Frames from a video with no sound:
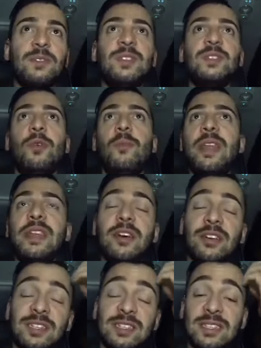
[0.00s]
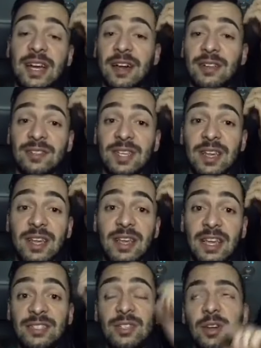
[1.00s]
so many other styles.
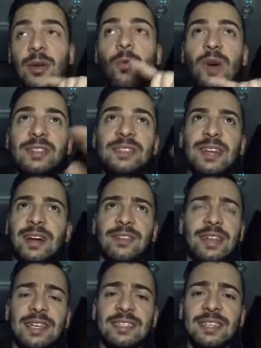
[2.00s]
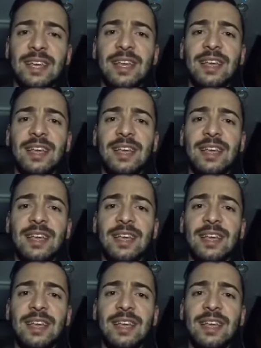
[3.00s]
It's not a one style dance.